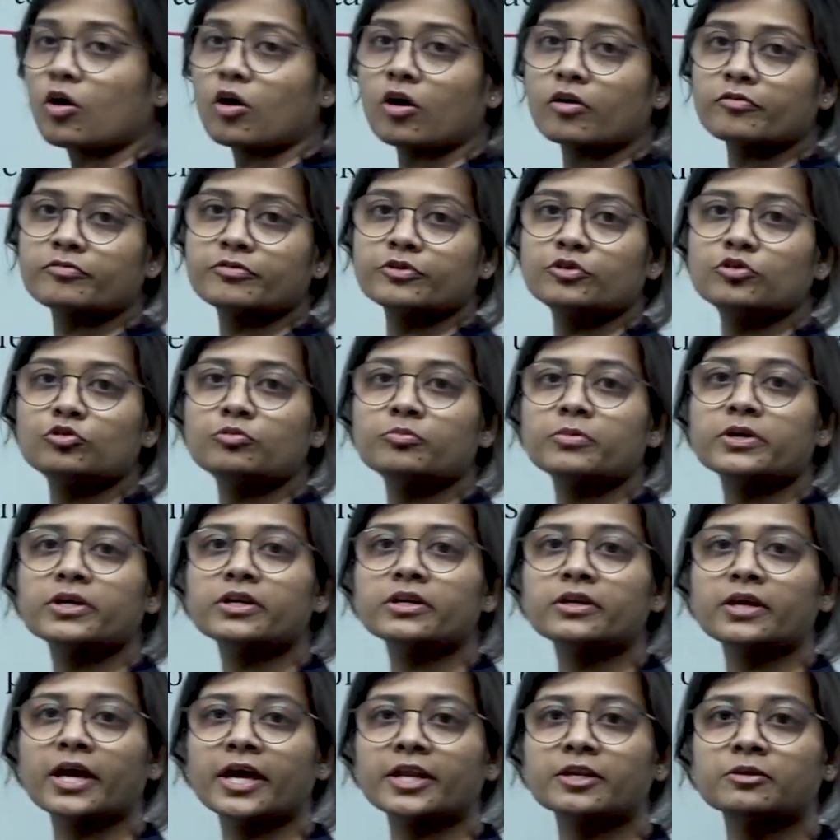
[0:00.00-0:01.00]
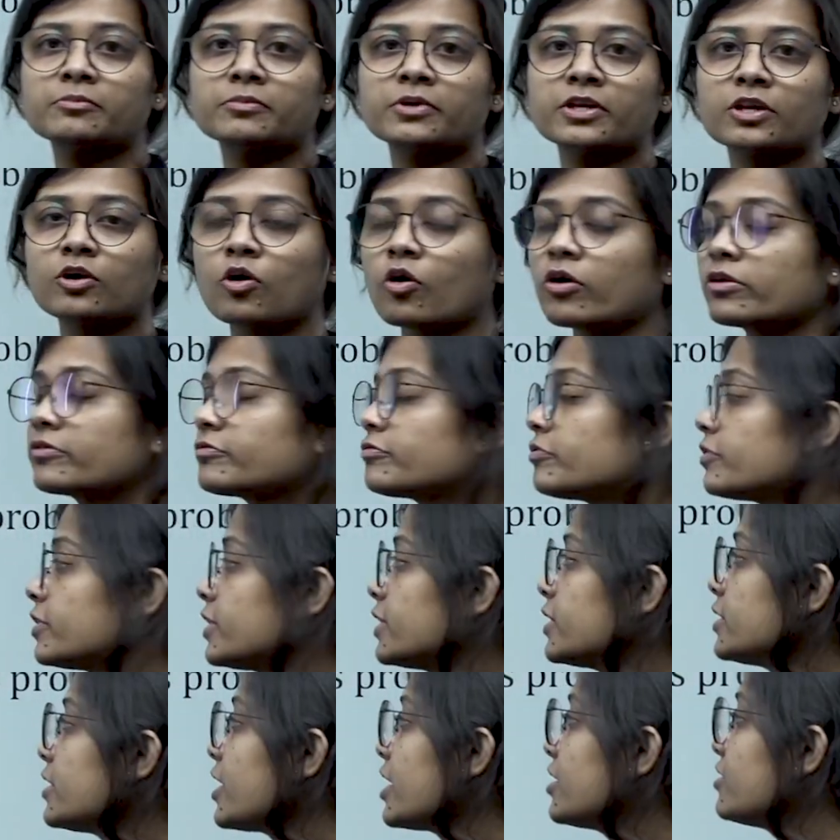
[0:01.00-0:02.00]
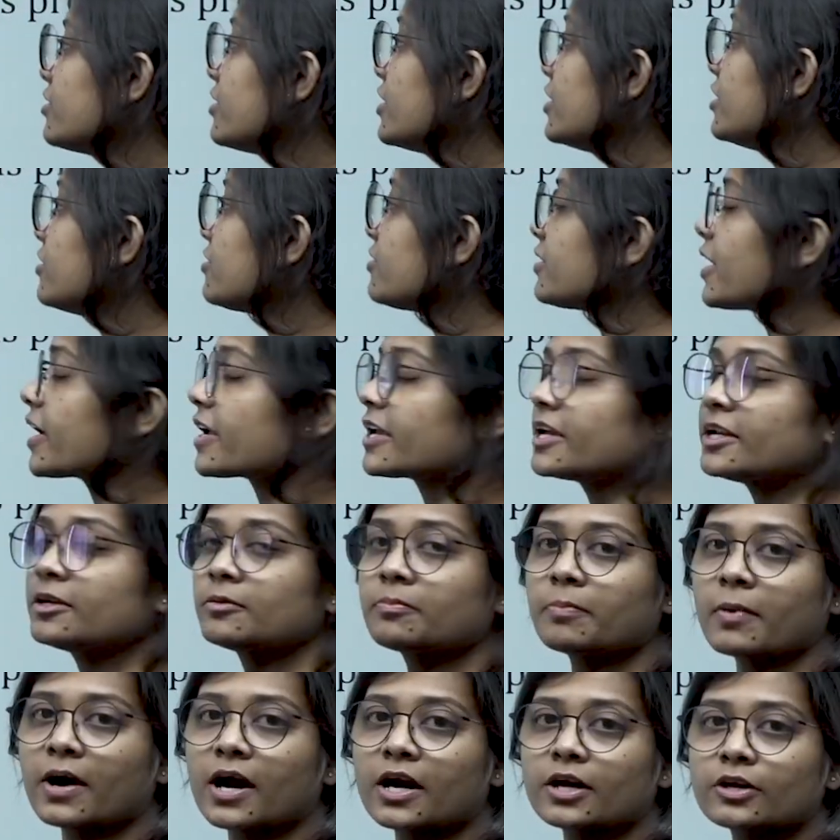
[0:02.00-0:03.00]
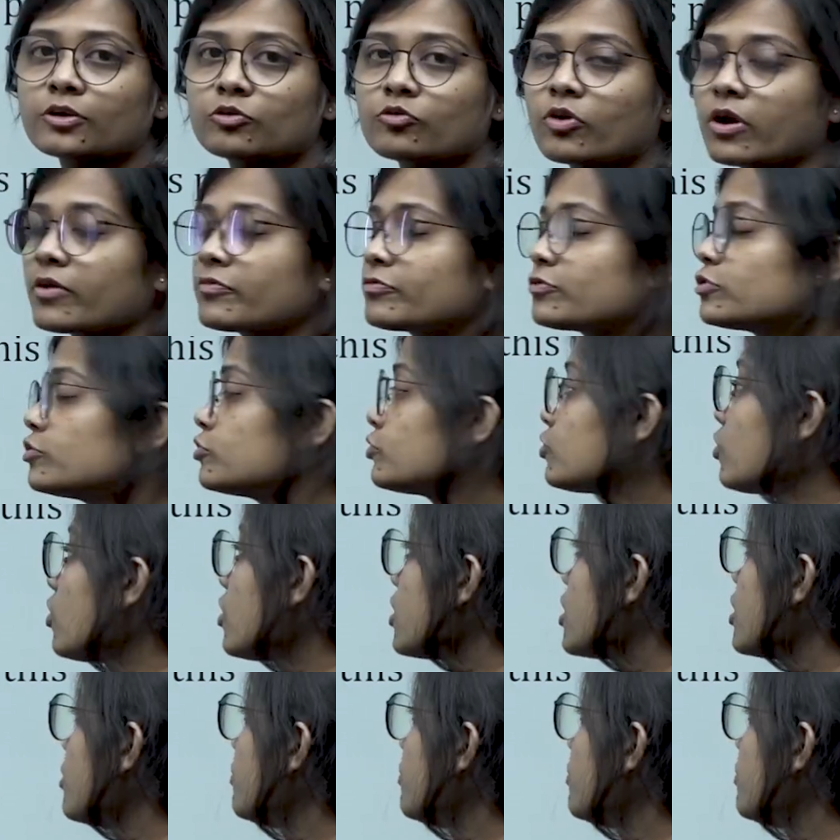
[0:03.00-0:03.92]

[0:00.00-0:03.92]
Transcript: of human-animal conflict? And in second part, you have to talk